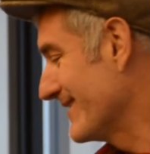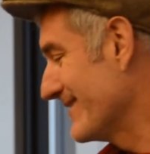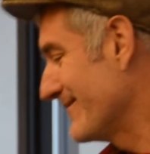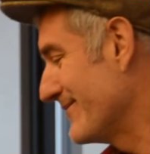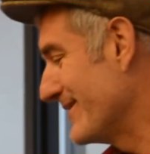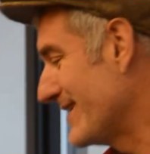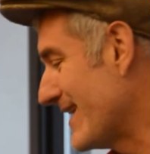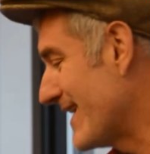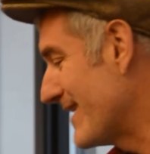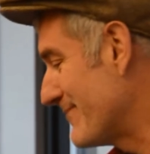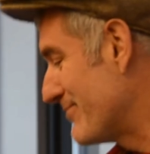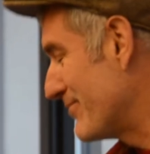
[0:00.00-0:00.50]
we
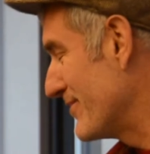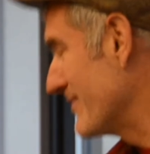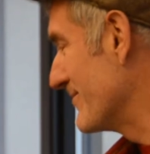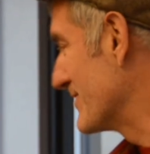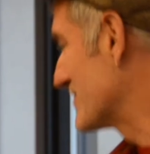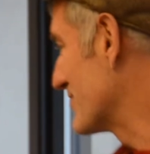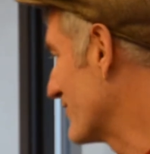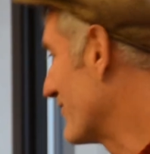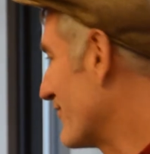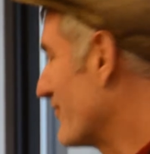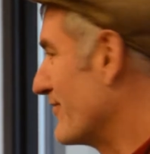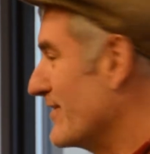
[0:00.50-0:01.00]
had pretty much
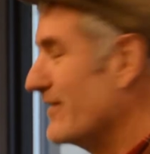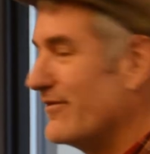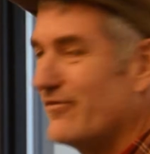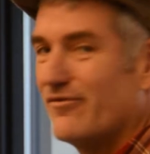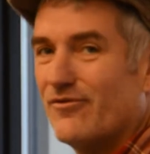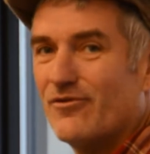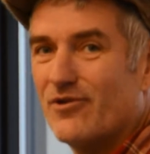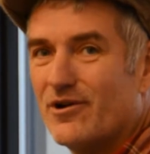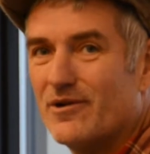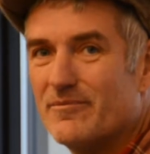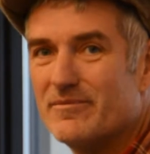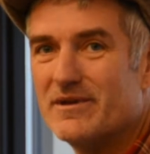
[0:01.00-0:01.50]
a free
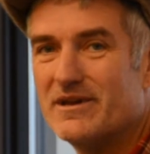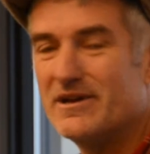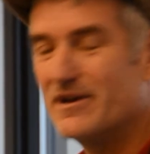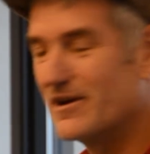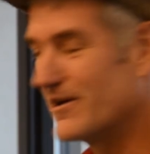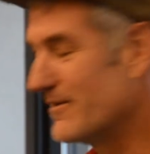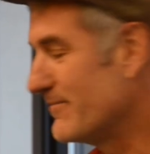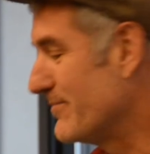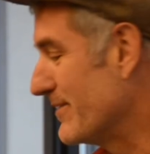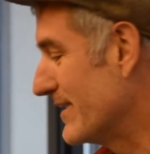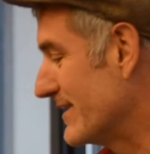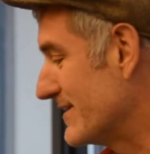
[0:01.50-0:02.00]
form here,
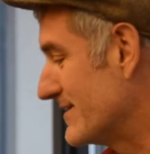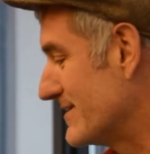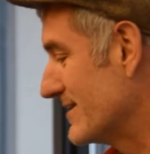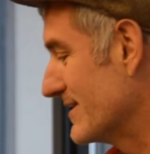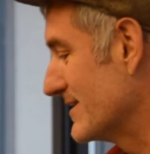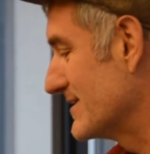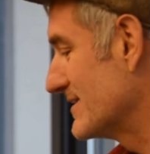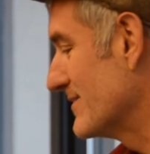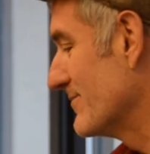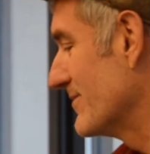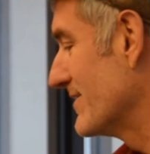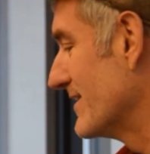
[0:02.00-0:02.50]
but
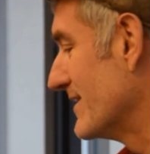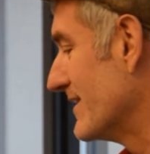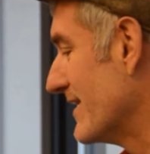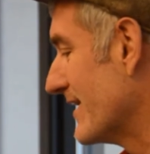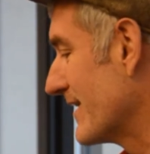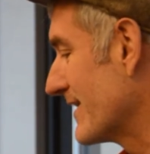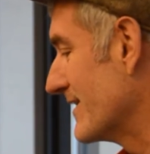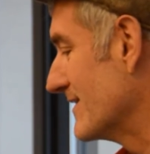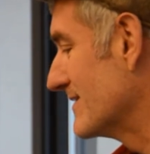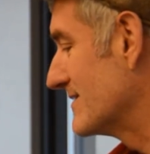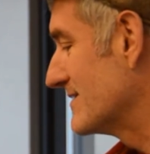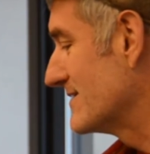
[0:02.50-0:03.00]
some of the
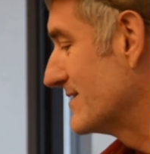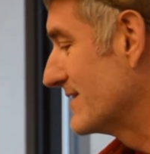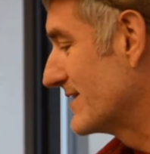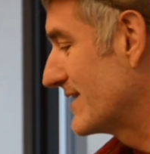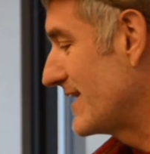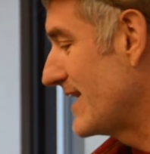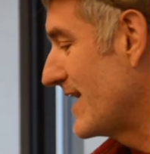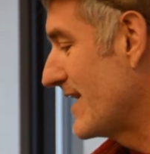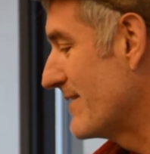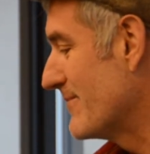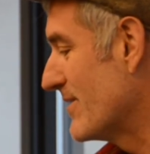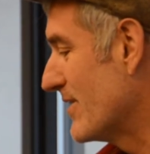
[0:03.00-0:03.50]
nuggets that
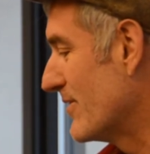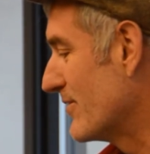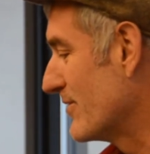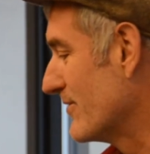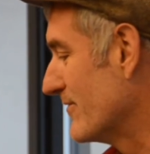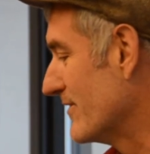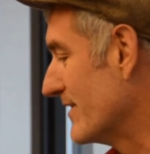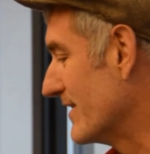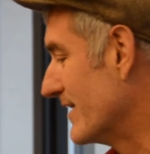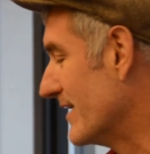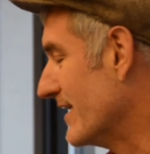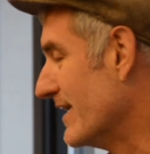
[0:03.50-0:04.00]
came out of
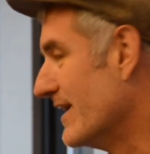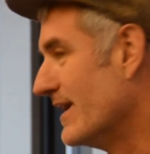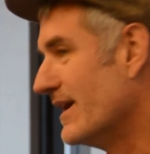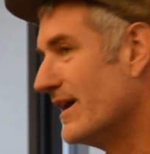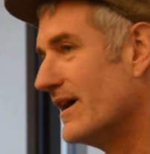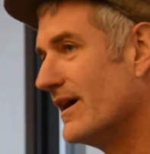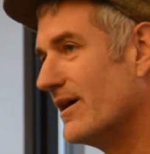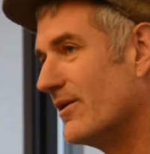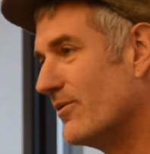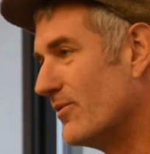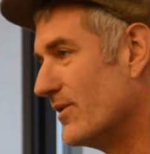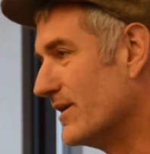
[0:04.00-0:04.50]
it
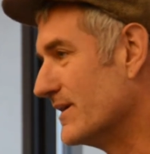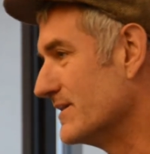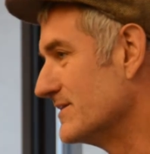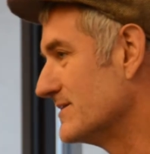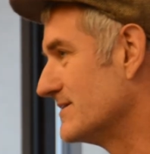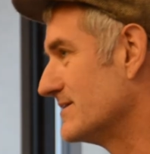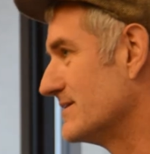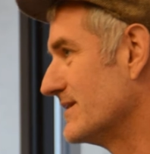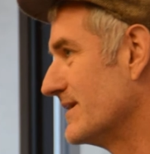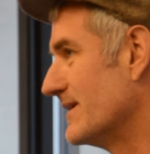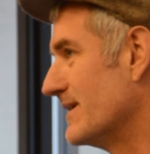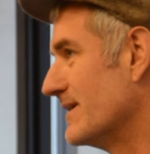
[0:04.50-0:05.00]

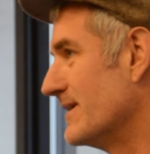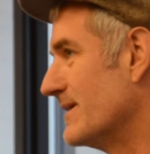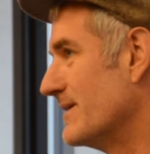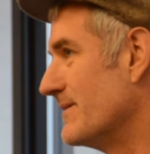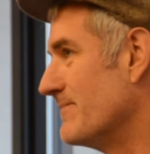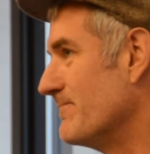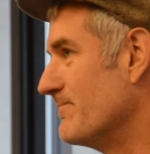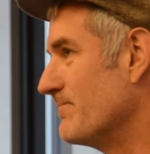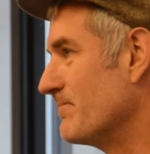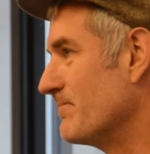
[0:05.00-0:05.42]
was the